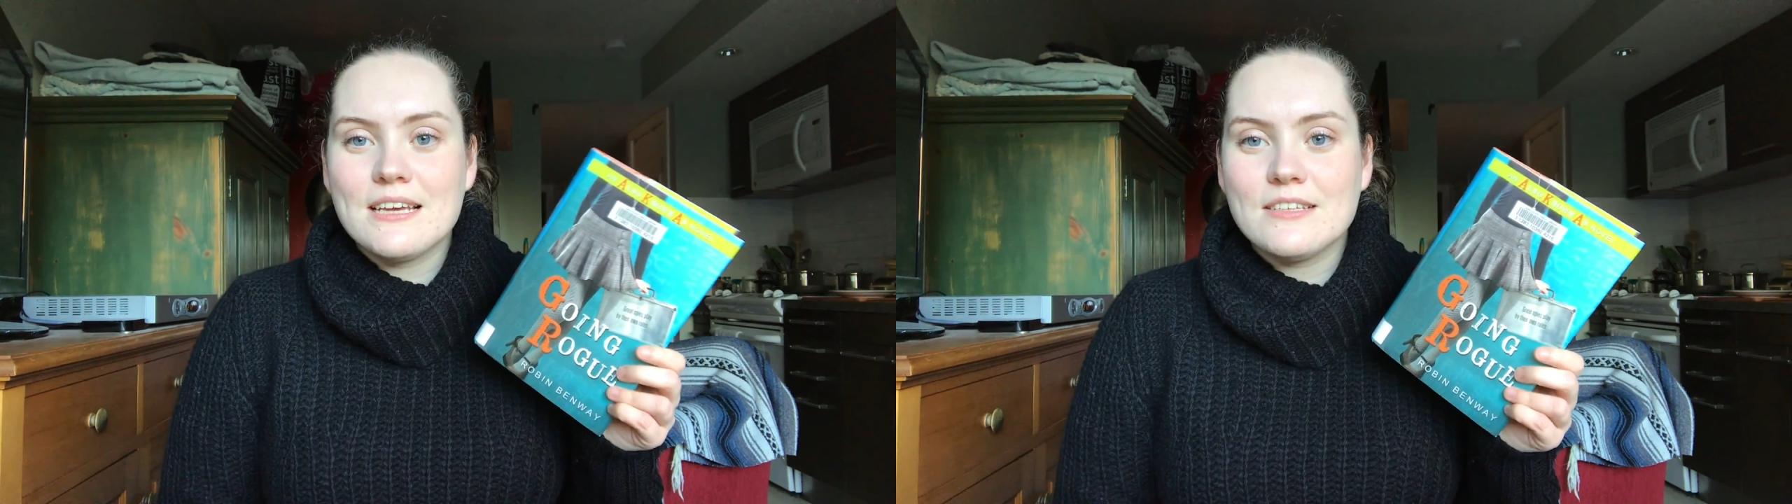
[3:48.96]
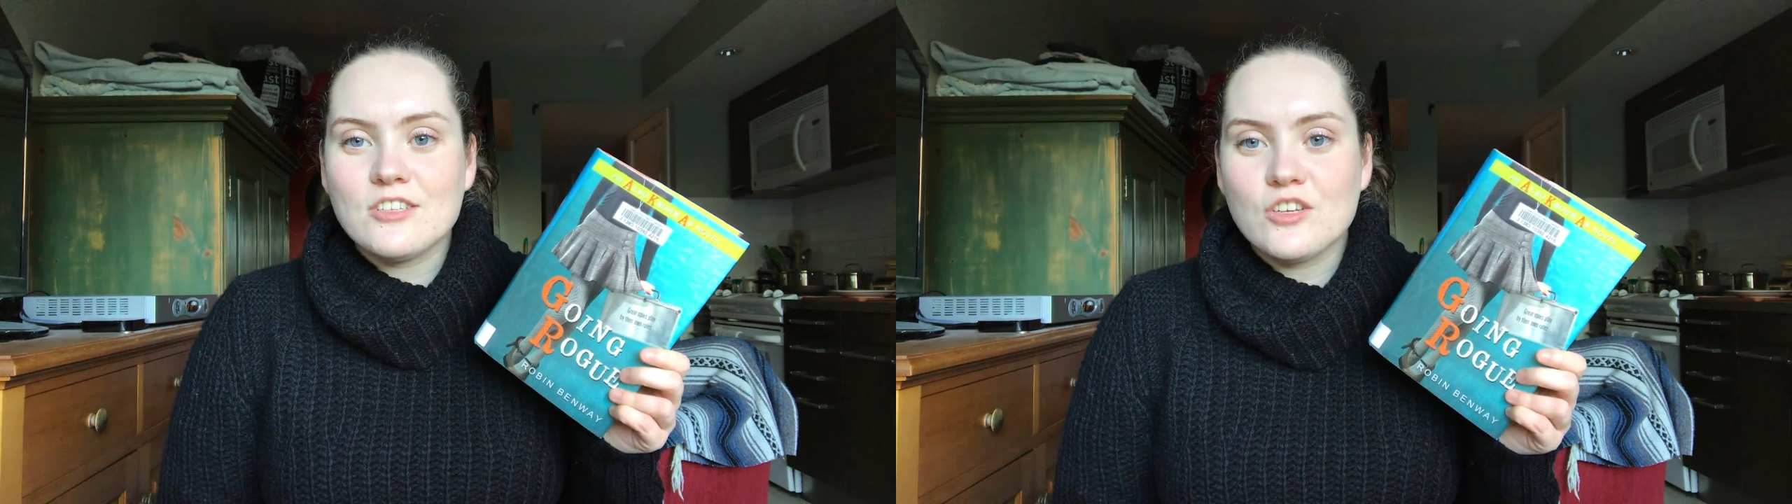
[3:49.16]

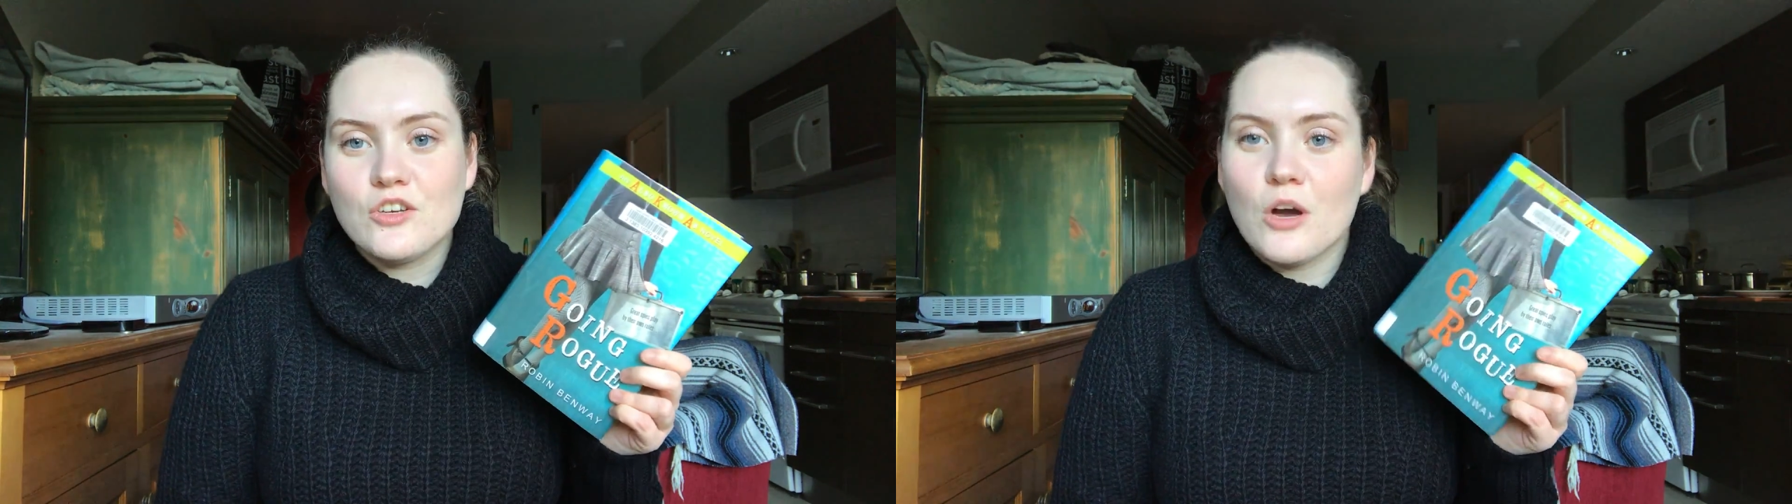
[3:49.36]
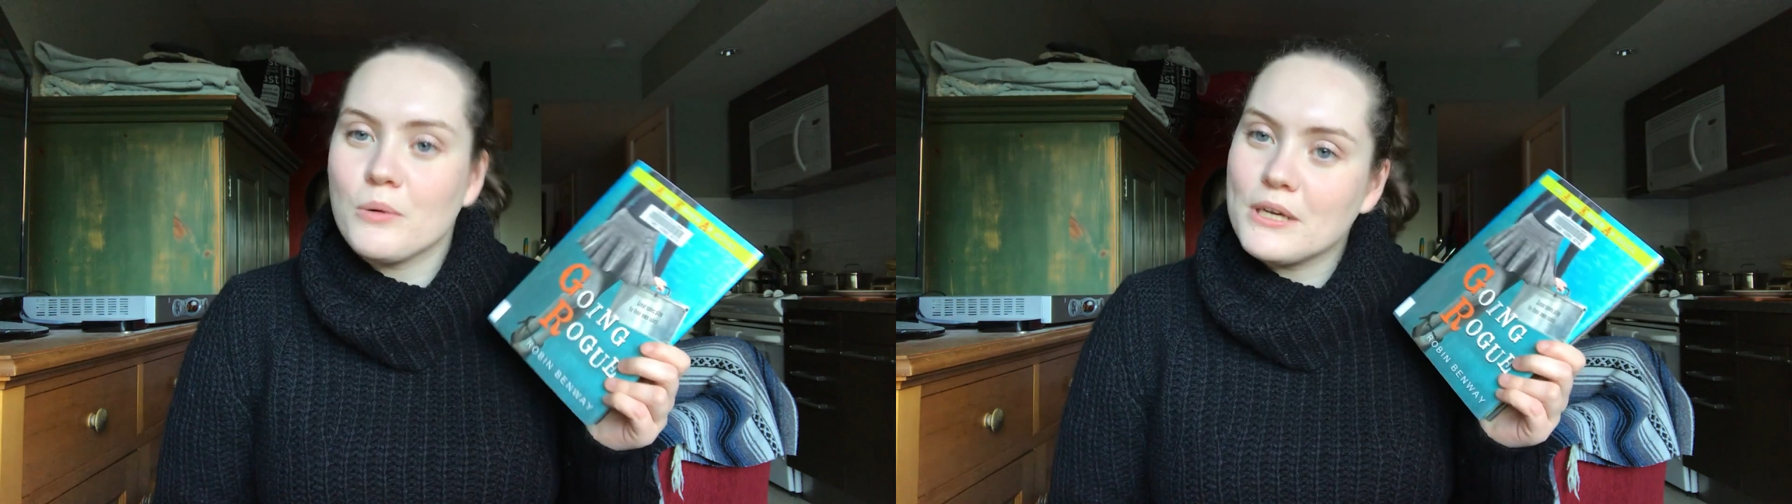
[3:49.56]
is
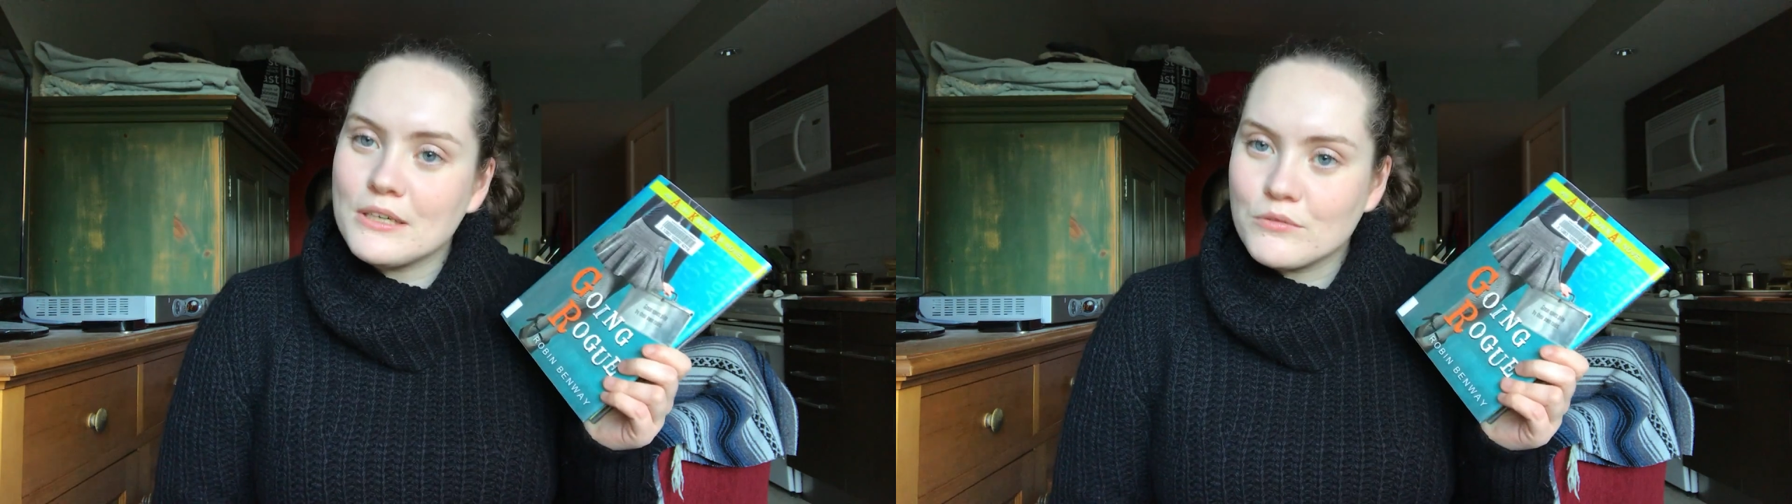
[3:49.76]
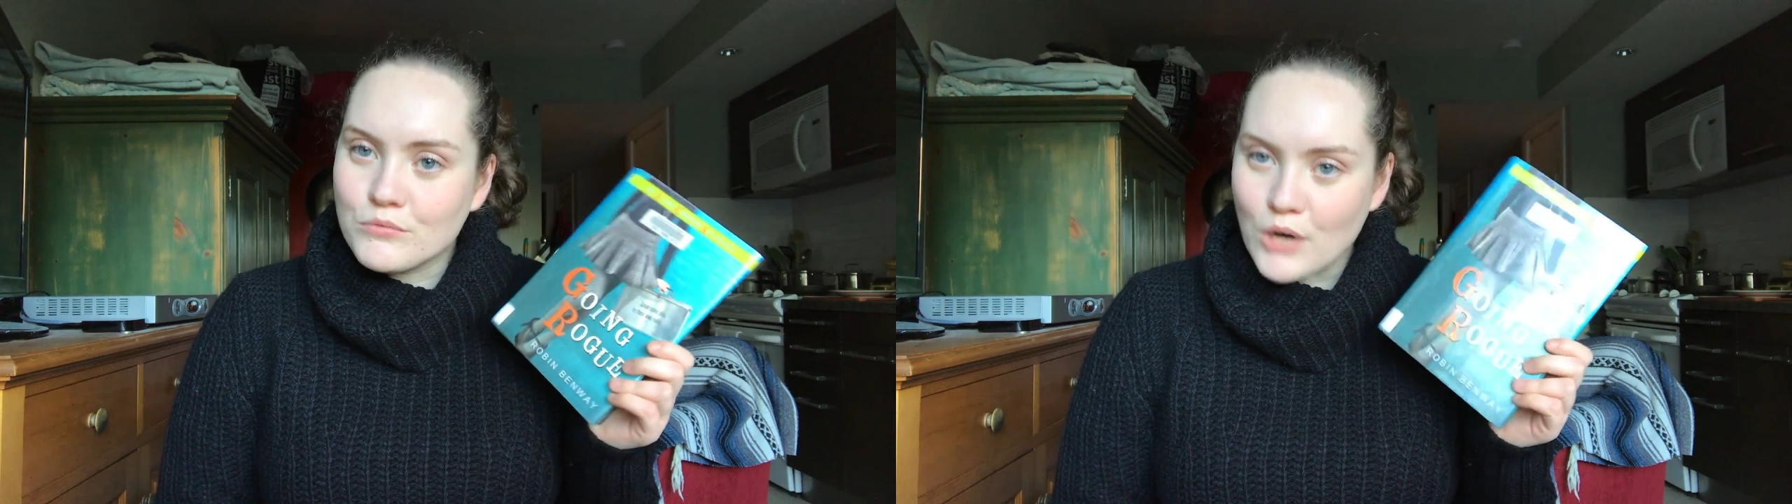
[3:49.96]

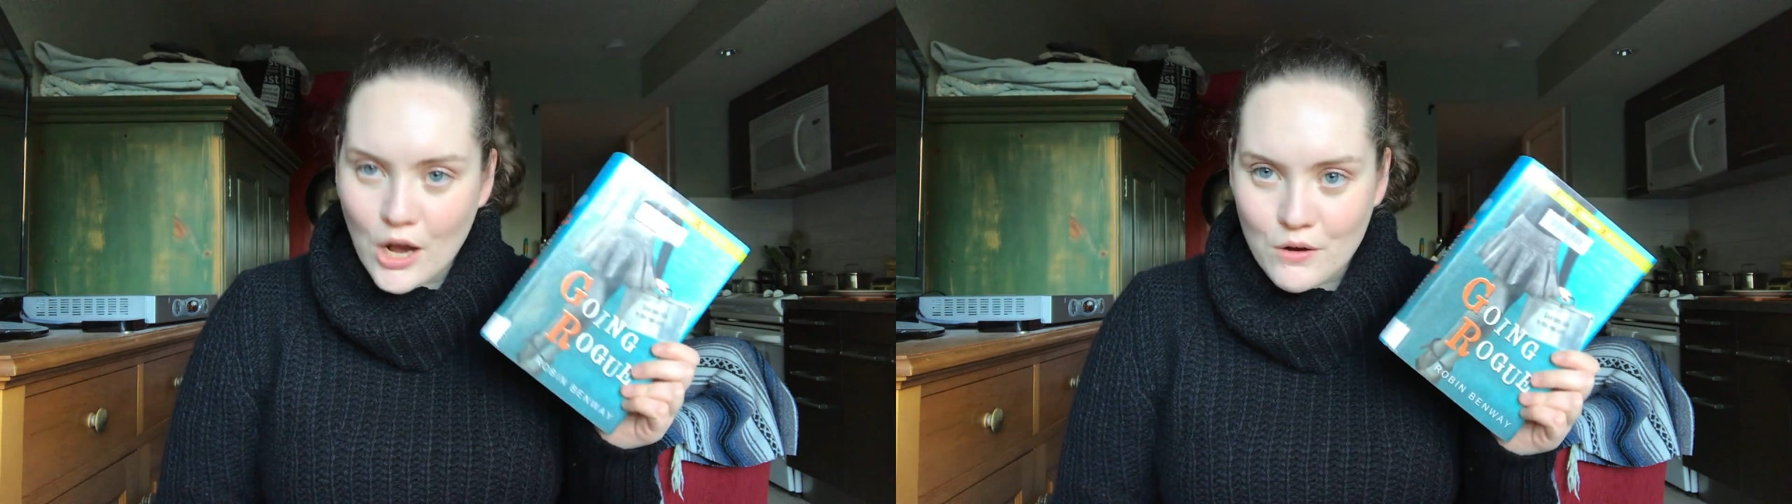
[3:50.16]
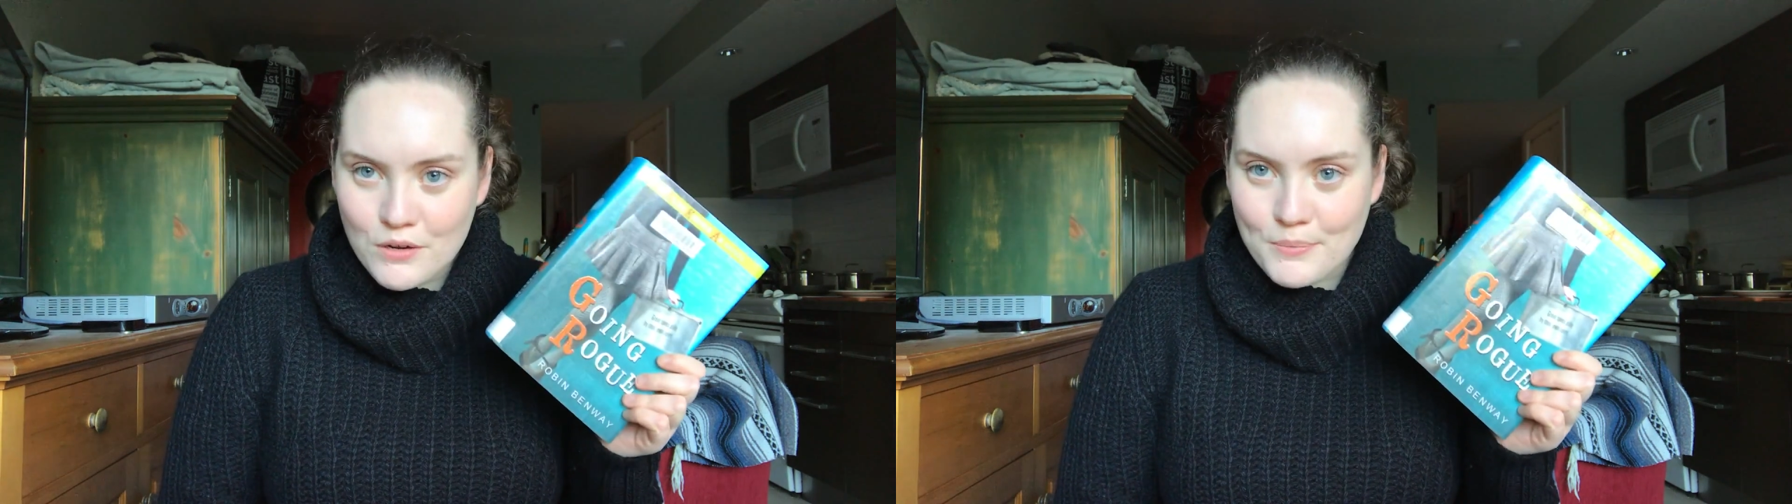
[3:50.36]
Going Rogue